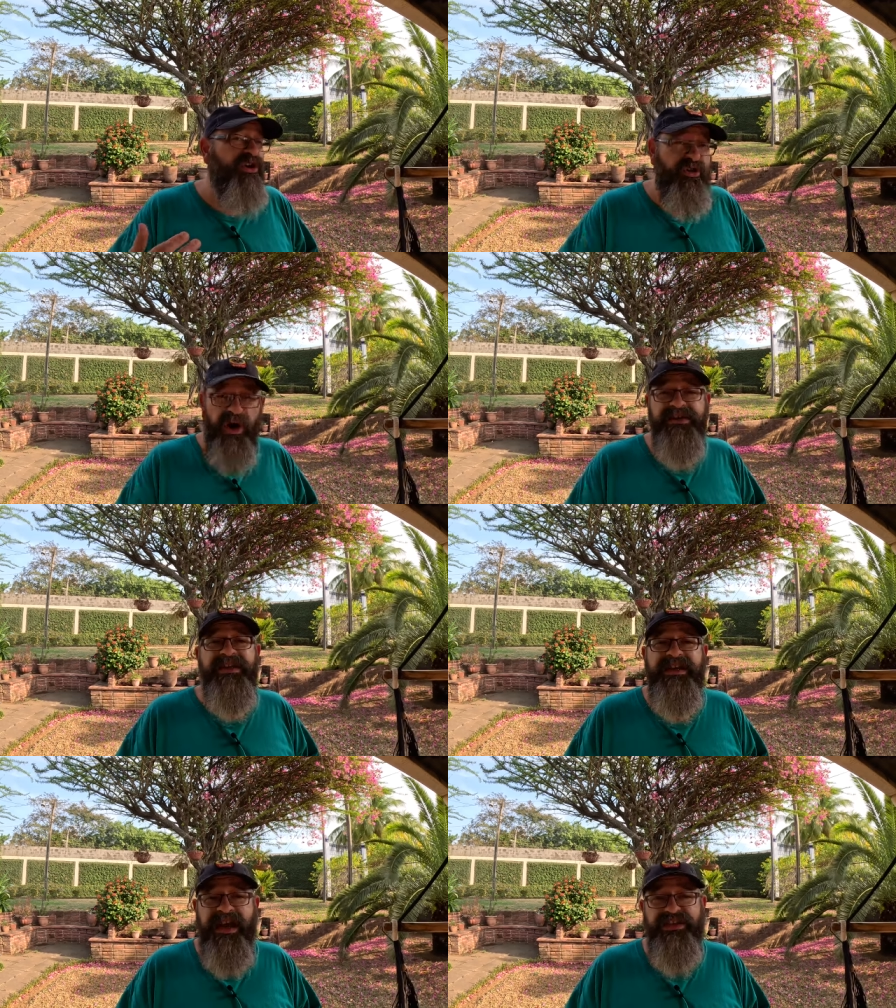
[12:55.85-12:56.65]

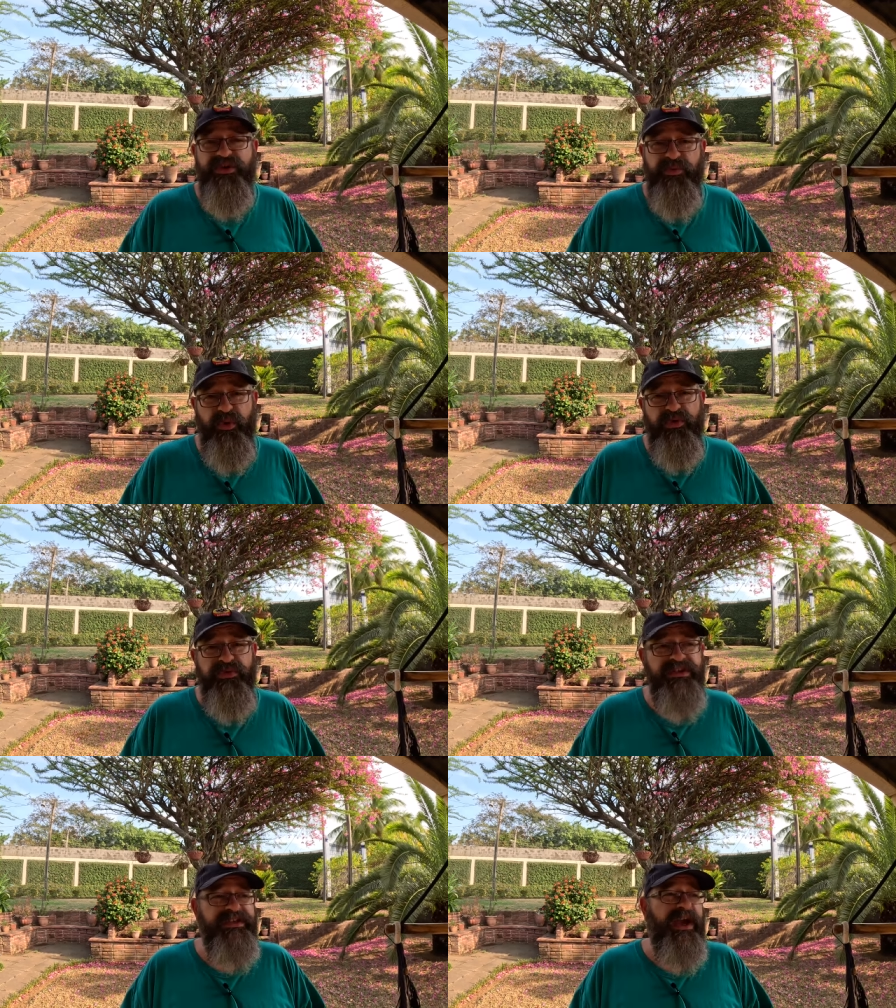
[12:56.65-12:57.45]
crossing a national
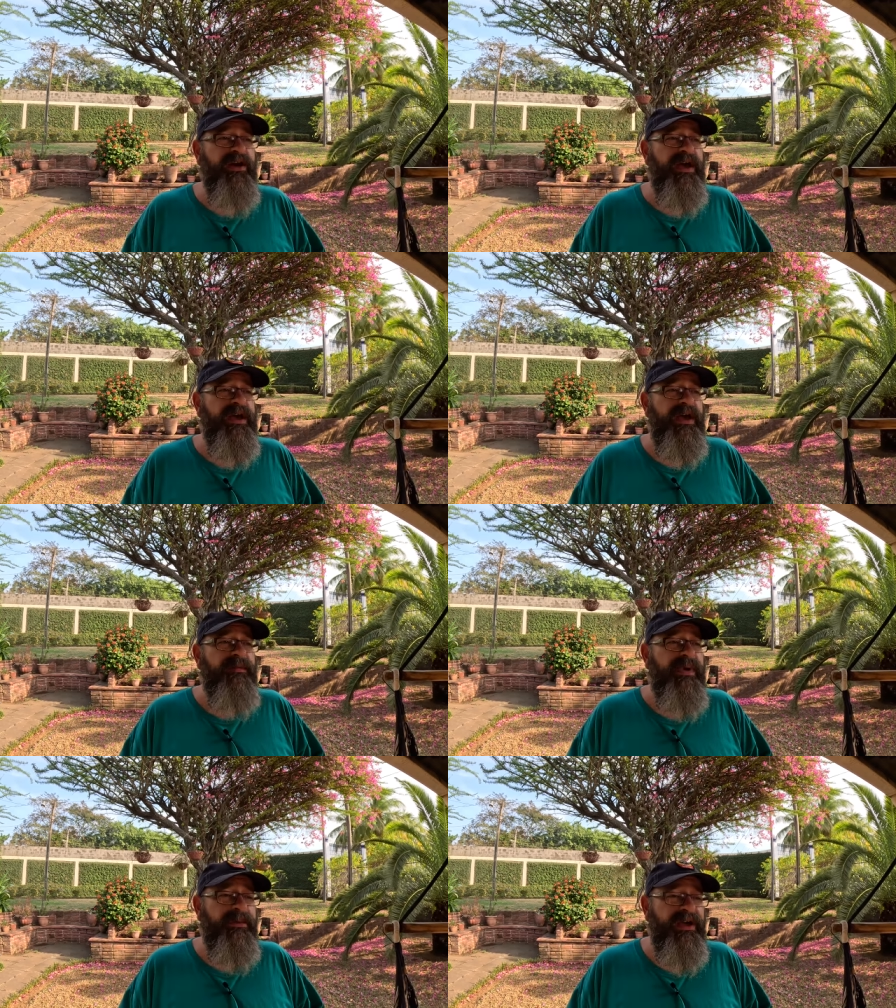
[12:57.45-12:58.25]
border is scary
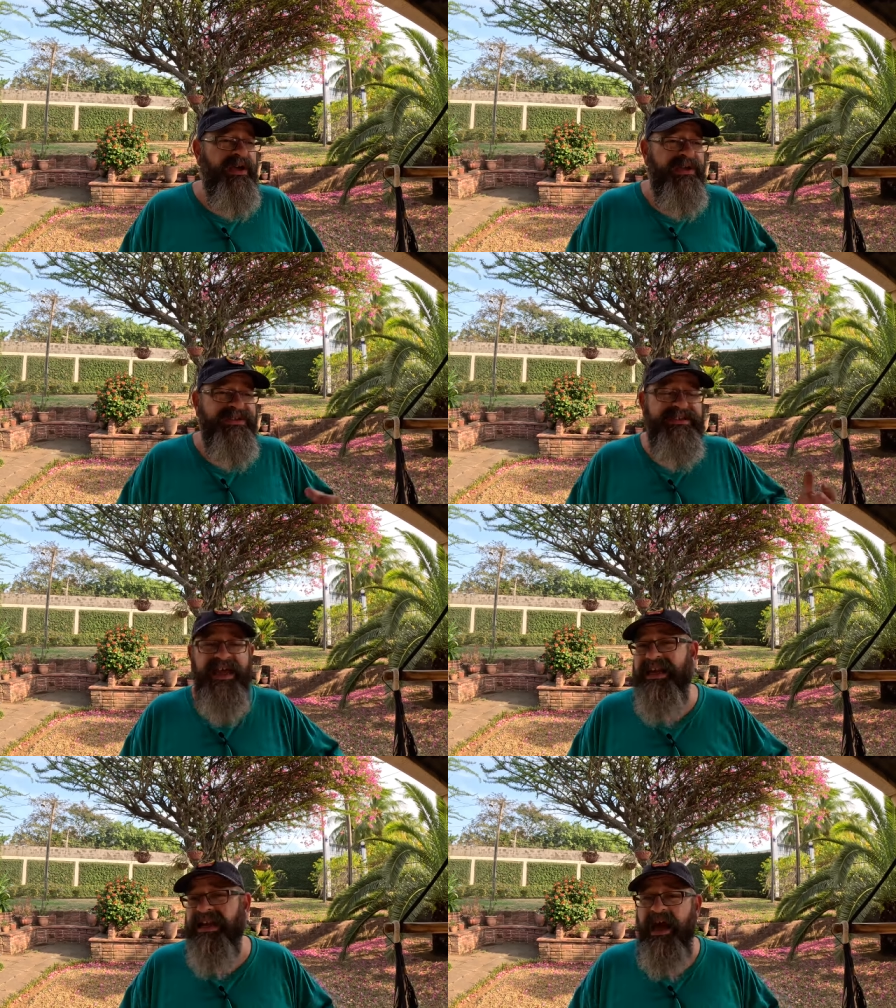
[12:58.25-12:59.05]
maybe
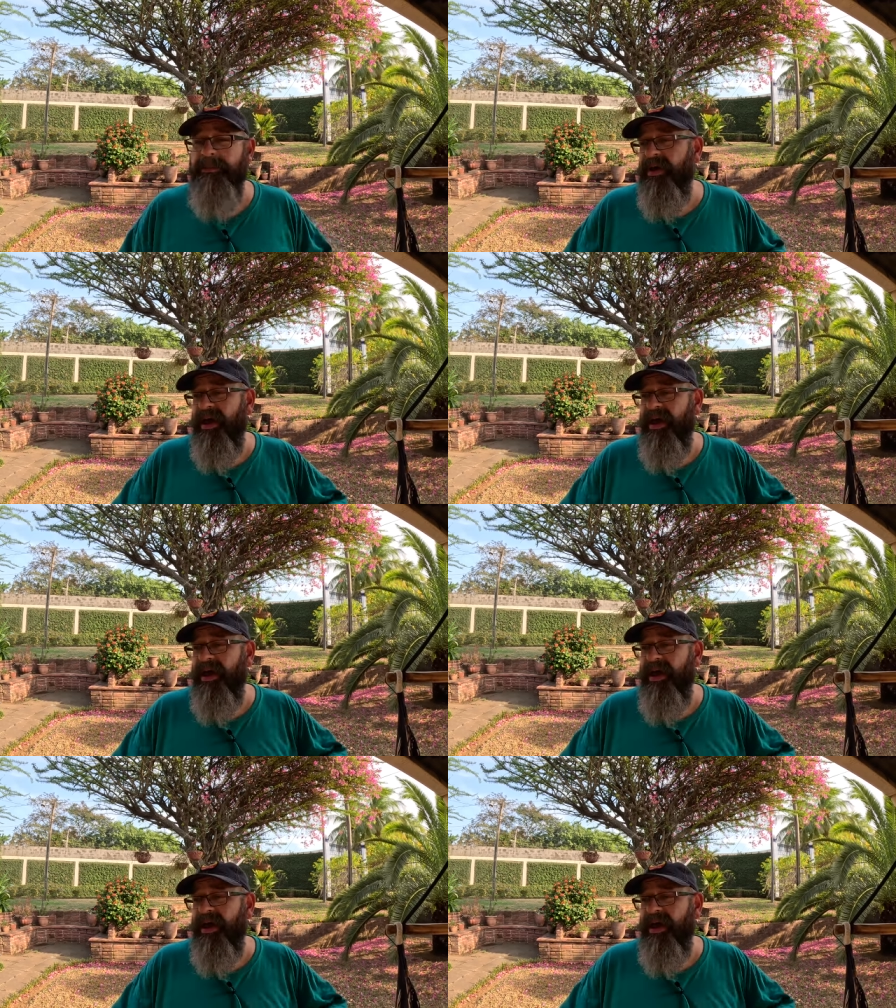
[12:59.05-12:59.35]
setting up